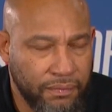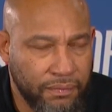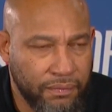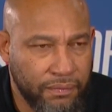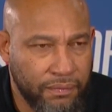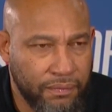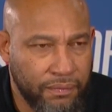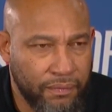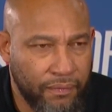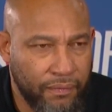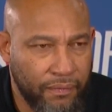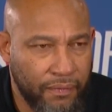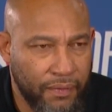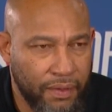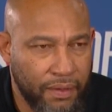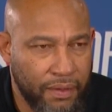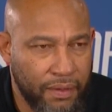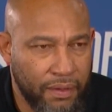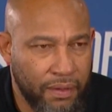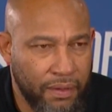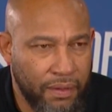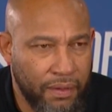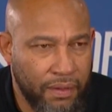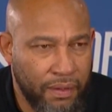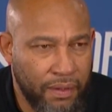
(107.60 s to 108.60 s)
wiping the, the
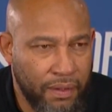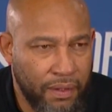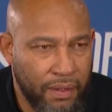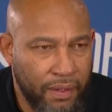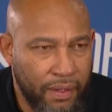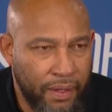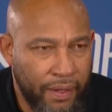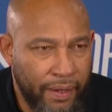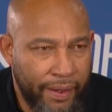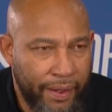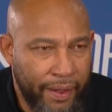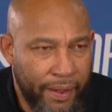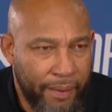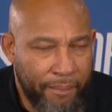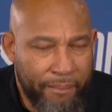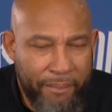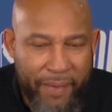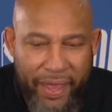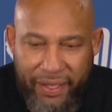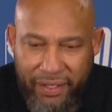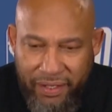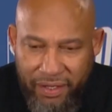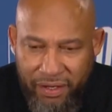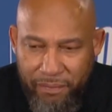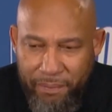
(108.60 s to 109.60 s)
slate with this one?
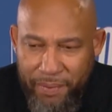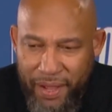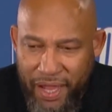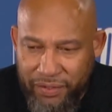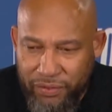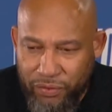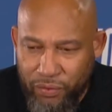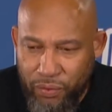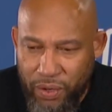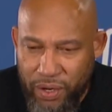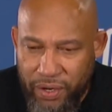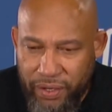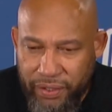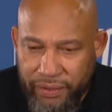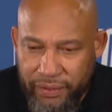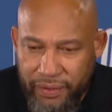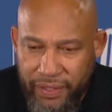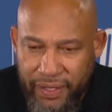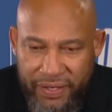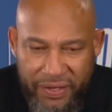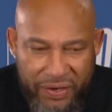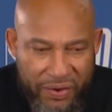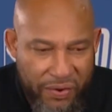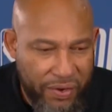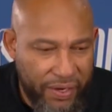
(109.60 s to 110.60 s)
Making it about the work
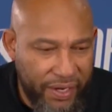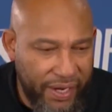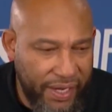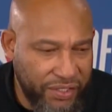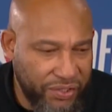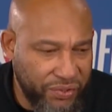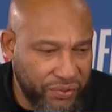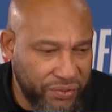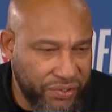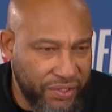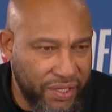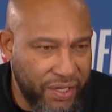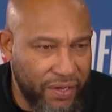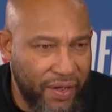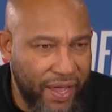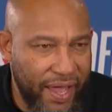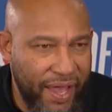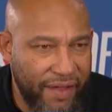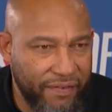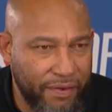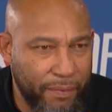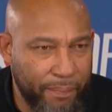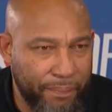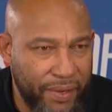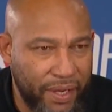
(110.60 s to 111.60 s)
and knowing that you still
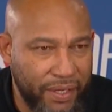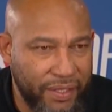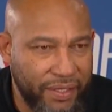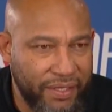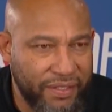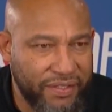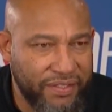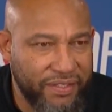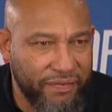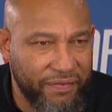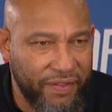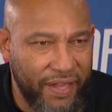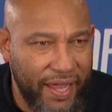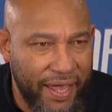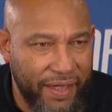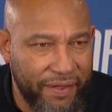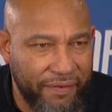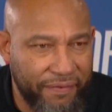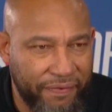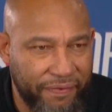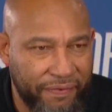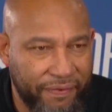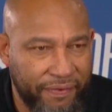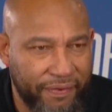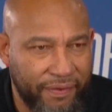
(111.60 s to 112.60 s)
have abundance of
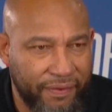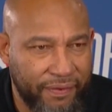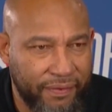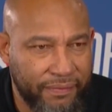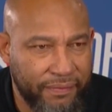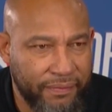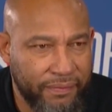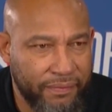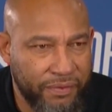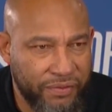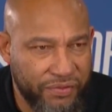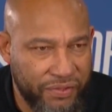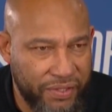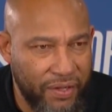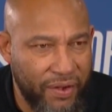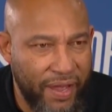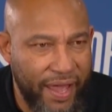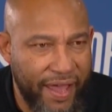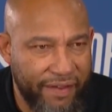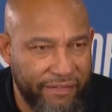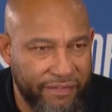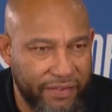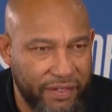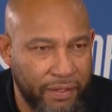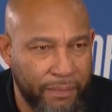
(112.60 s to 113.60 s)
life. You still
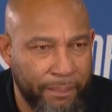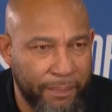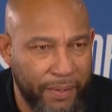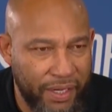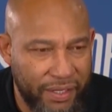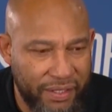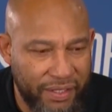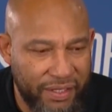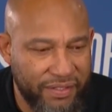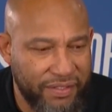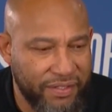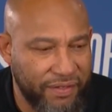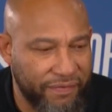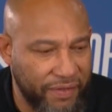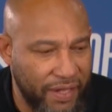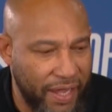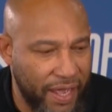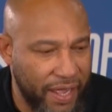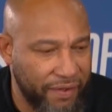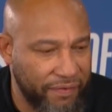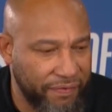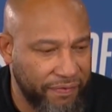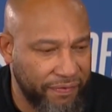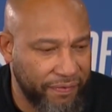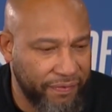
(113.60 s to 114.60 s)
have an abundance of
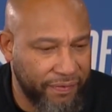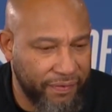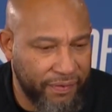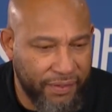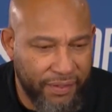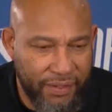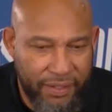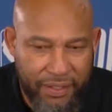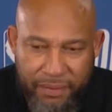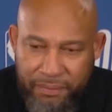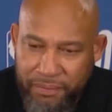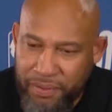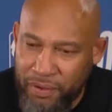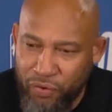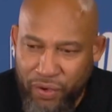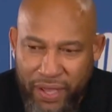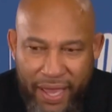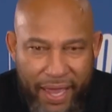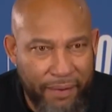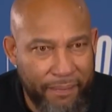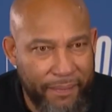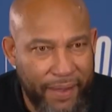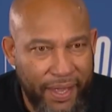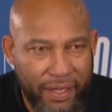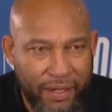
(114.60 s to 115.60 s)
life but we
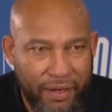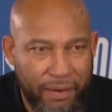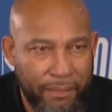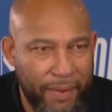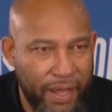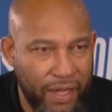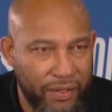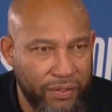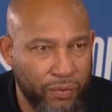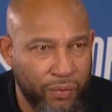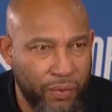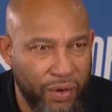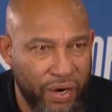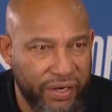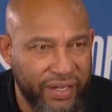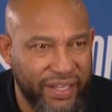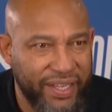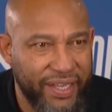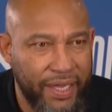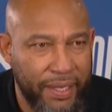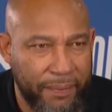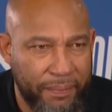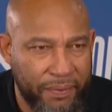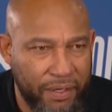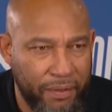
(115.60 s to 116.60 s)
got to make it about the work
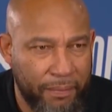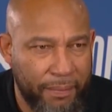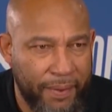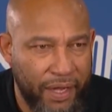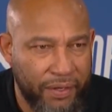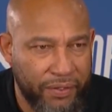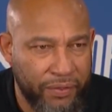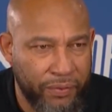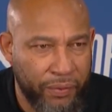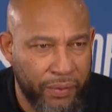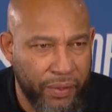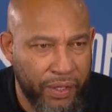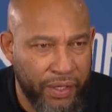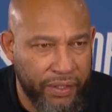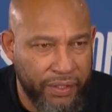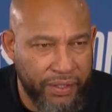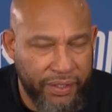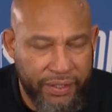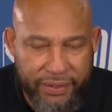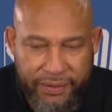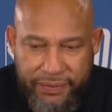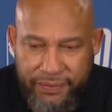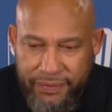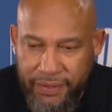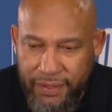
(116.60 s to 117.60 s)
and keep it about the work.
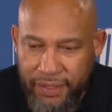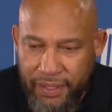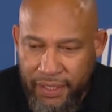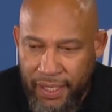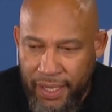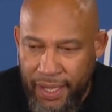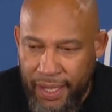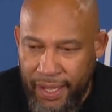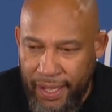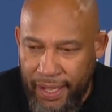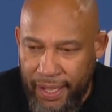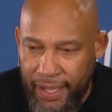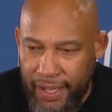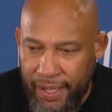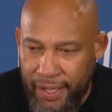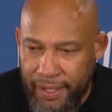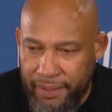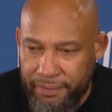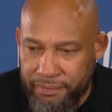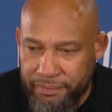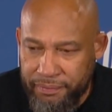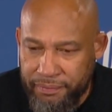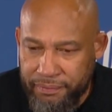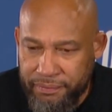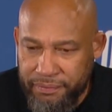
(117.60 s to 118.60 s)

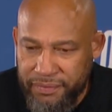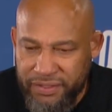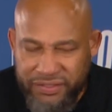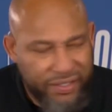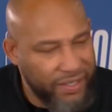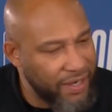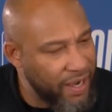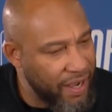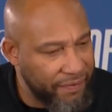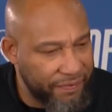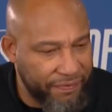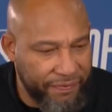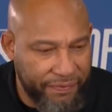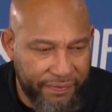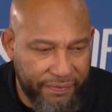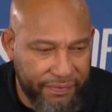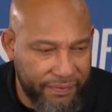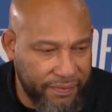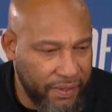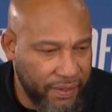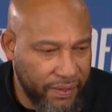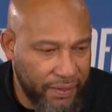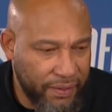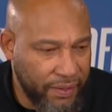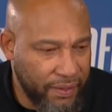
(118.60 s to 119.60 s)
Um, it's tough.
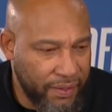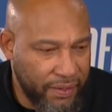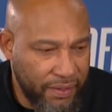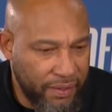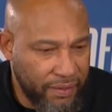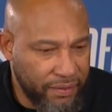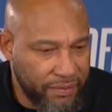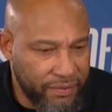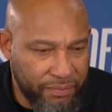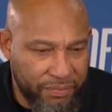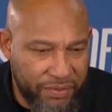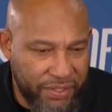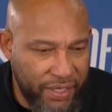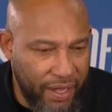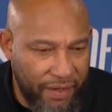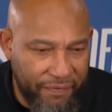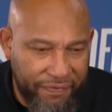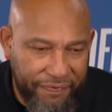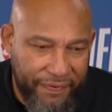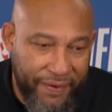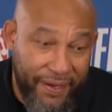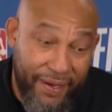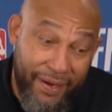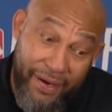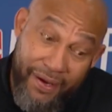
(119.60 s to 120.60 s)
Some
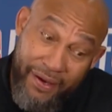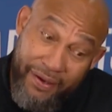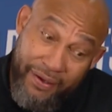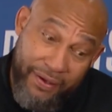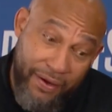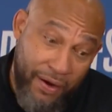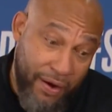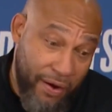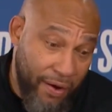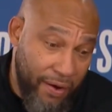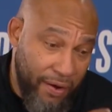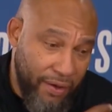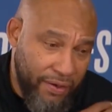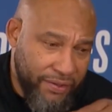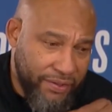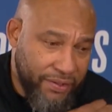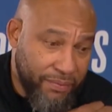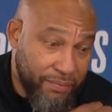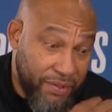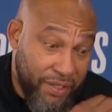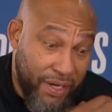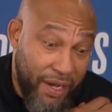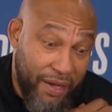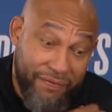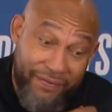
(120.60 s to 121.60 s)
tough uh, calls,
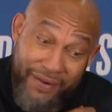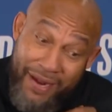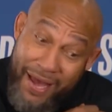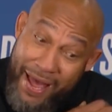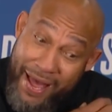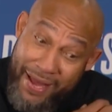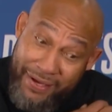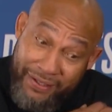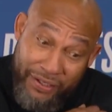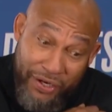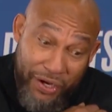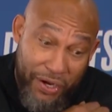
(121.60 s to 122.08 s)
some tough nine